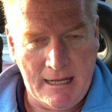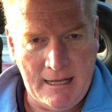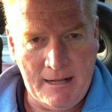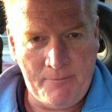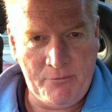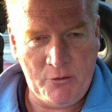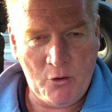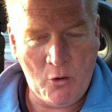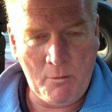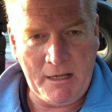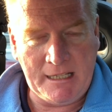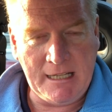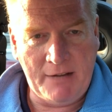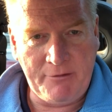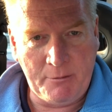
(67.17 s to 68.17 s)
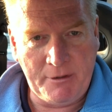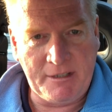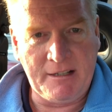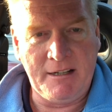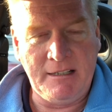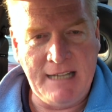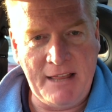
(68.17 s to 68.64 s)
normally covered
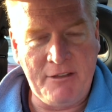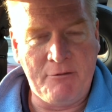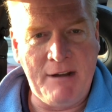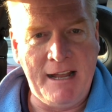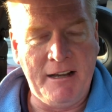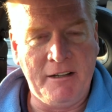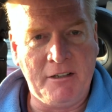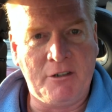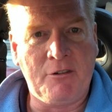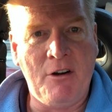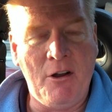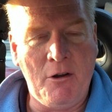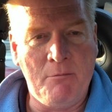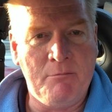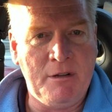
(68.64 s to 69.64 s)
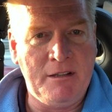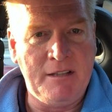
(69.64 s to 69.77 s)
with kind of leatherette and chrome,